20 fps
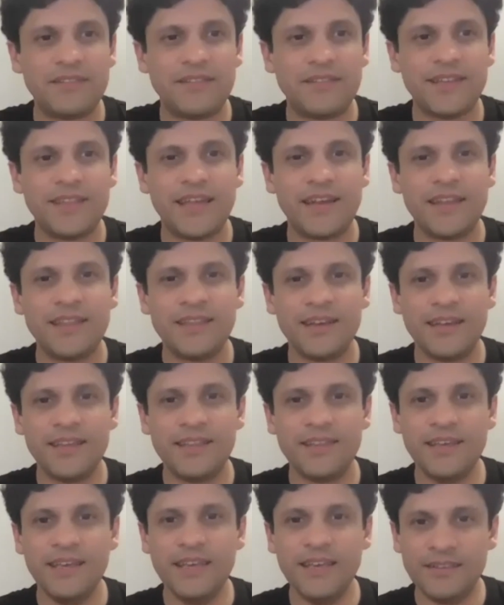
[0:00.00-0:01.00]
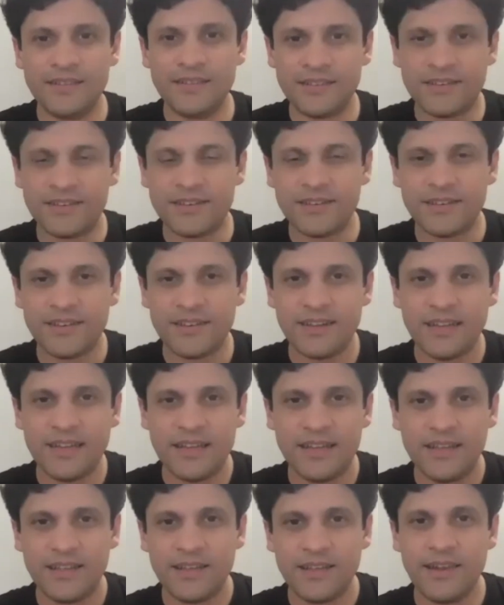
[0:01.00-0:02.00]
say that in the East,
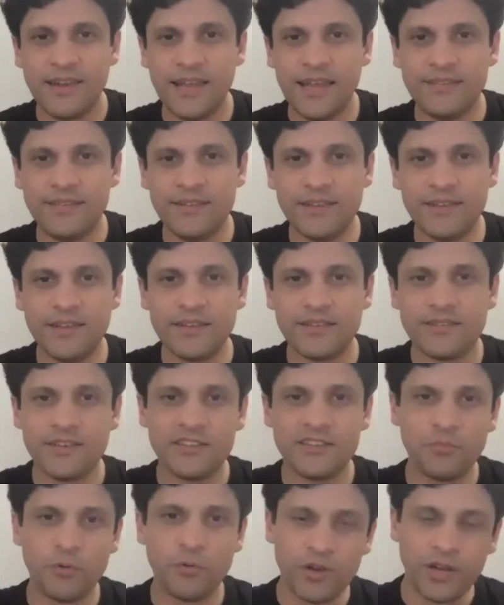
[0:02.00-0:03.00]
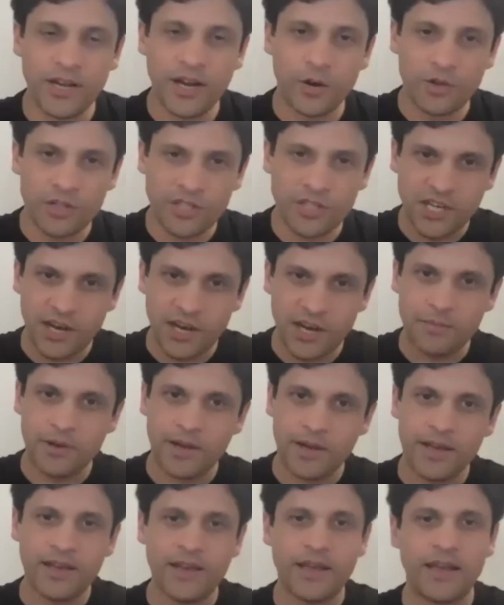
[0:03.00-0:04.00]
laziness is putting out a
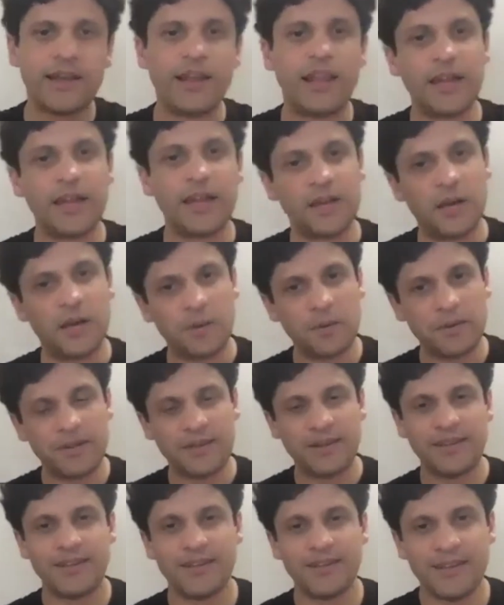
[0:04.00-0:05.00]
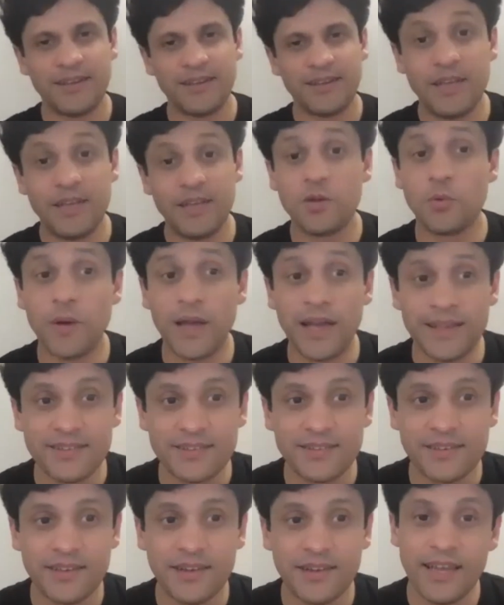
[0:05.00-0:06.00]
charpai and lying down. In the
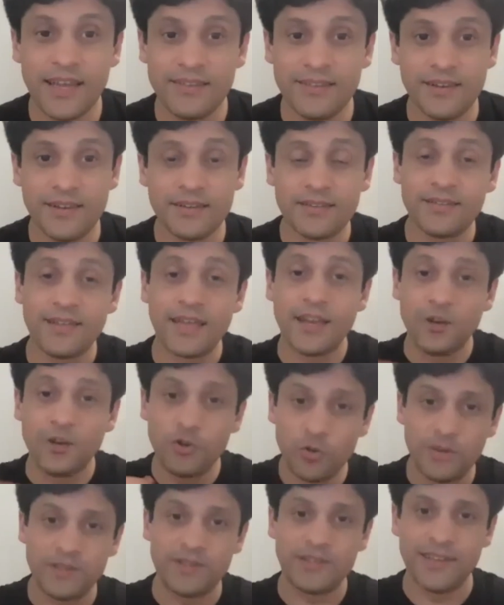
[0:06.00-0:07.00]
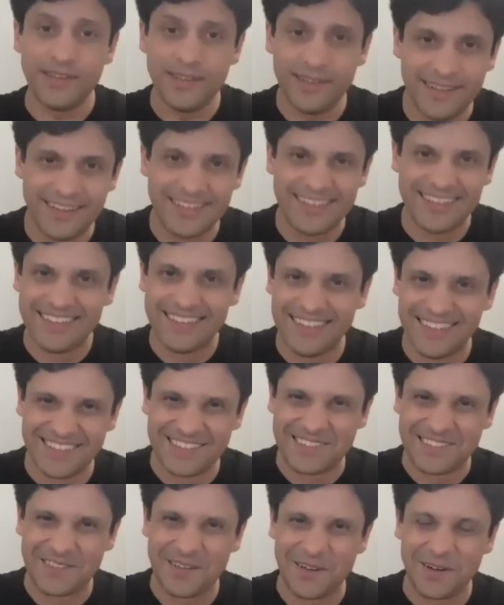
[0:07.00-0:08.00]
West, laziness is getting too busy.
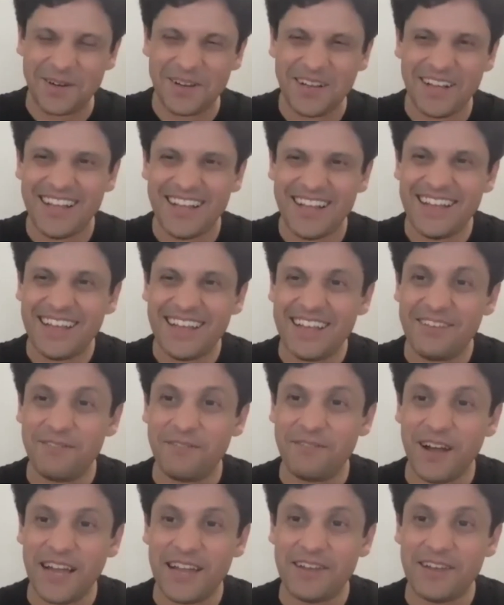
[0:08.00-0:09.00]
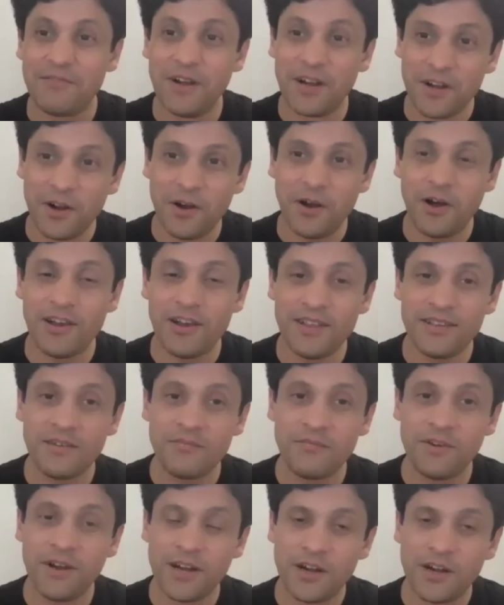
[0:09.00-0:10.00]
So while
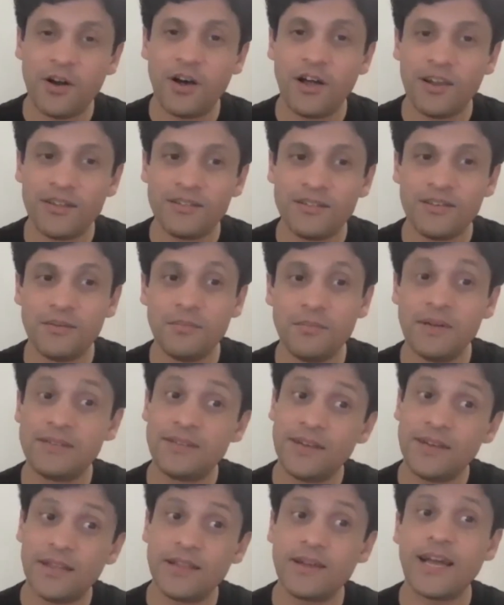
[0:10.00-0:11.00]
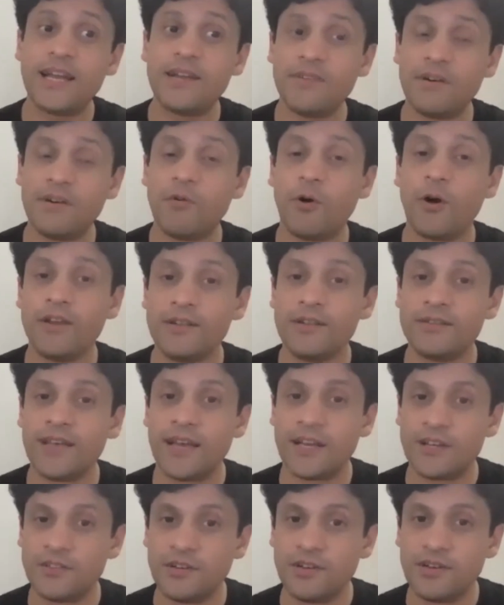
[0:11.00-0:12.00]
workaholism is another kind of avoidance,
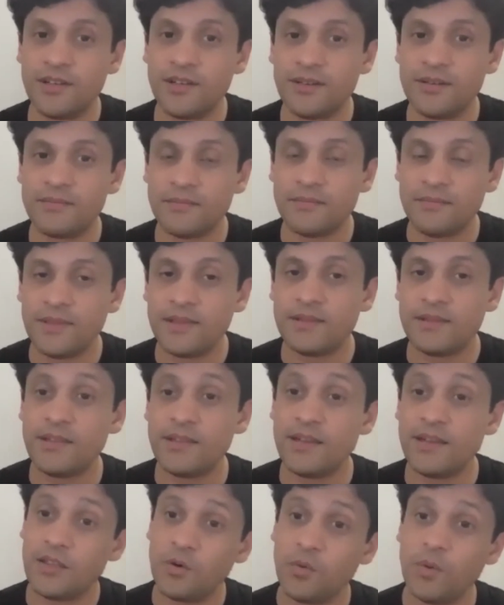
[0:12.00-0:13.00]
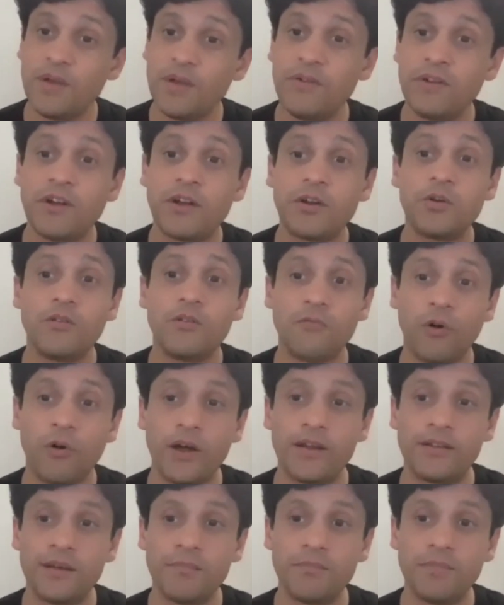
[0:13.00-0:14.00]
actually. This is another way we try to
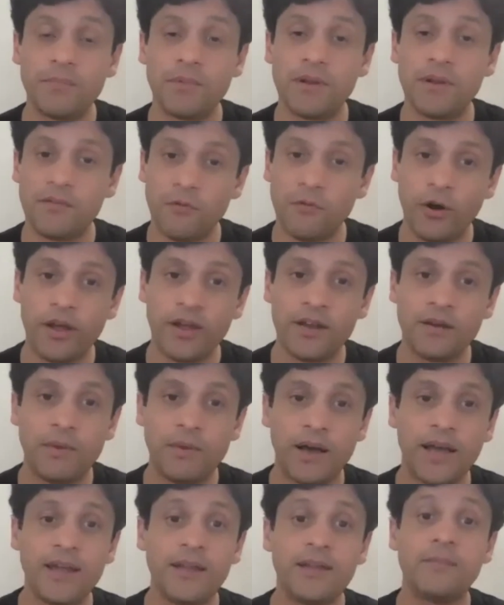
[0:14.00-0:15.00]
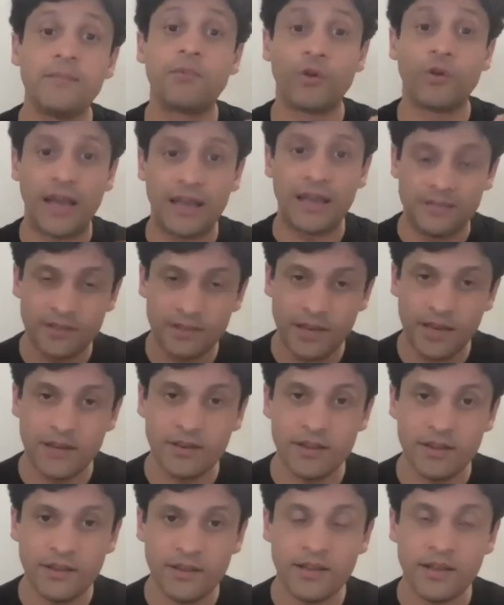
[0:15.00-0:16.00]
avoid. Some people avoid by
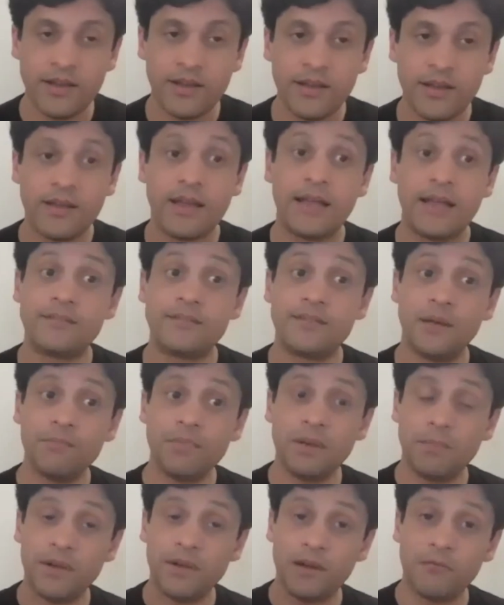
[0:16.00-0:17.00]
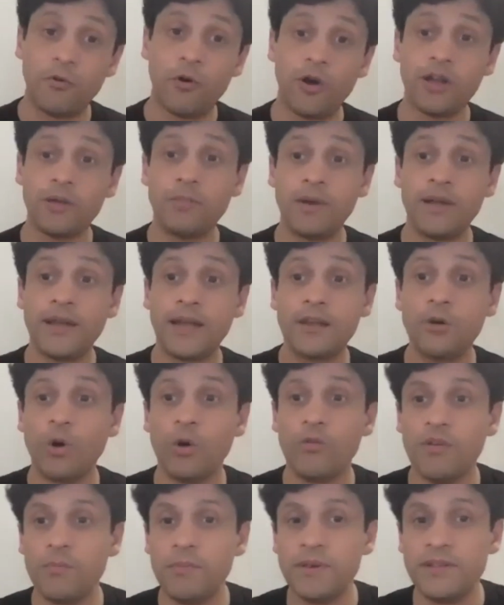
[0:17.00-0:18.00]
procrastinating and some people avoid by getting
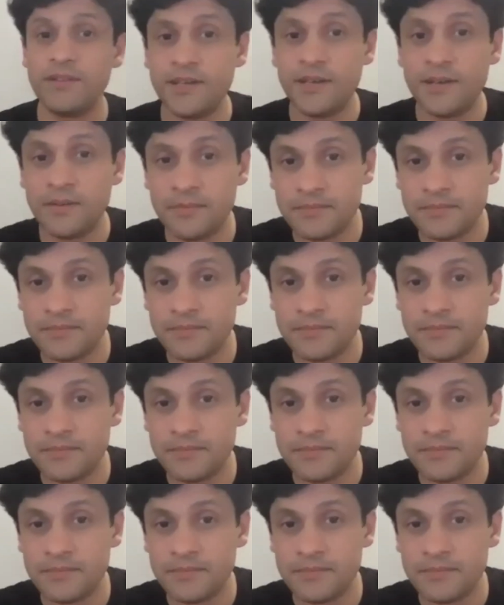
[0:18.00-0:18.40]
over busy.